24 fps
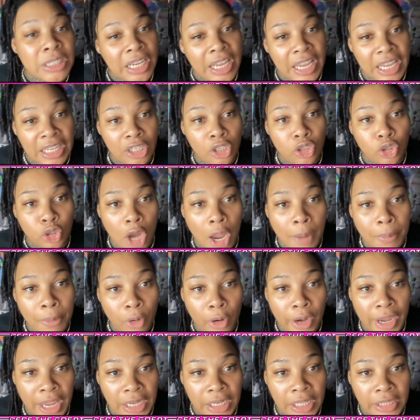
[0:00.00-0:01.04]
in any trouble
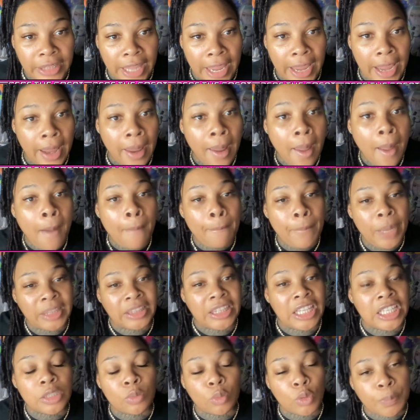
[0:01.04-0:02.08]
or anything, but
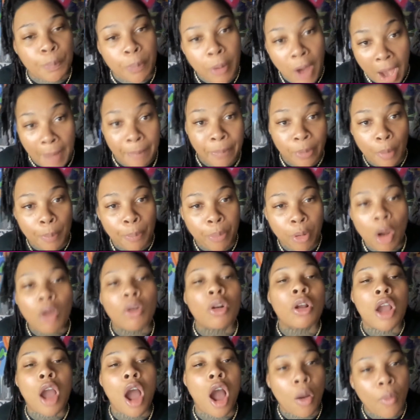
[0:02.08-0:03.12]
this was proper
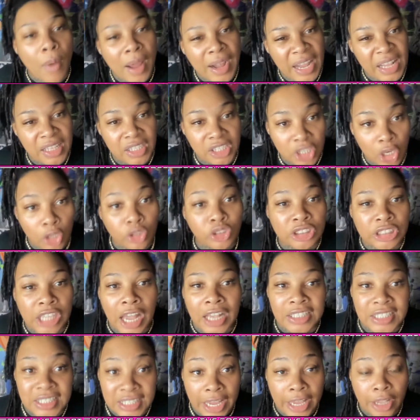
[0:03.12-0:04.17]
protocol while they searched
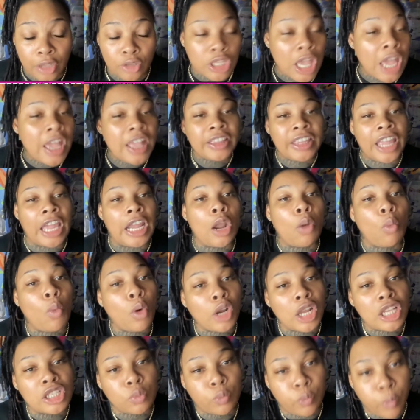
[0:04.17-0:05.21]
our cells. They didn't
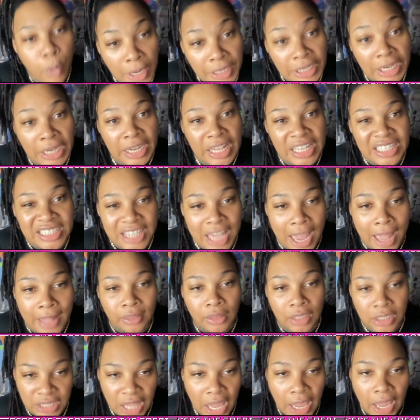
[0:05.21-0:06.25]
want us running
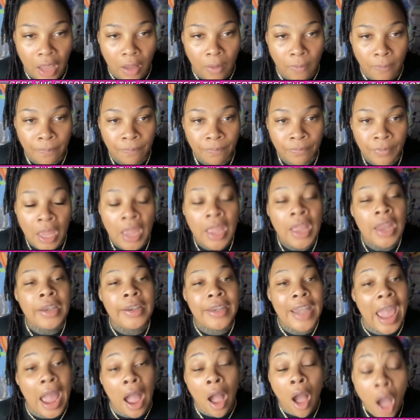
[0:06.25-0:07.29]
inside the cell.
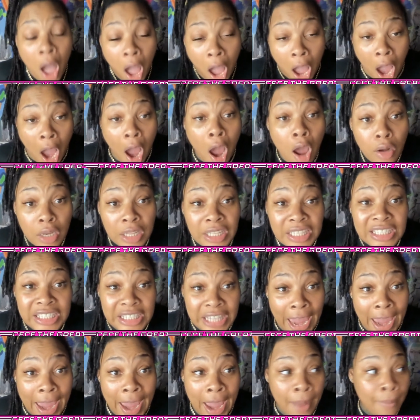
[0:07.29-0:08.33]
Now, all this
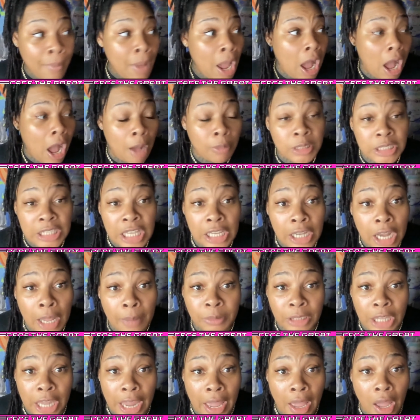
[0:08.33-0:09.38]
time, I'm sitting
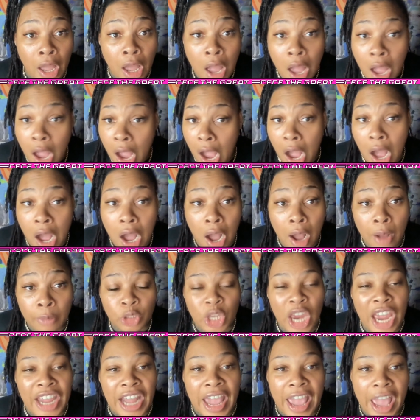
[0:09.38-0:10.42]
up there
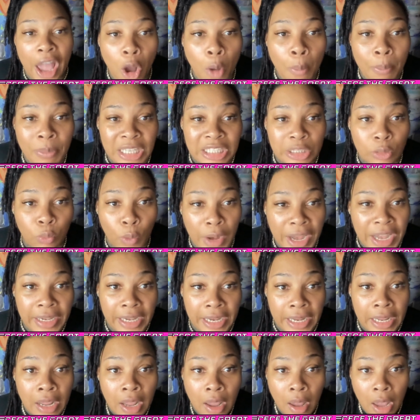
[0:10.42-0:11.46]
trying to help Miss
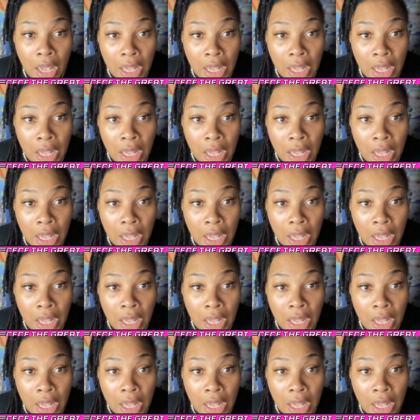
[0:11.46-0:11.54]
Wendy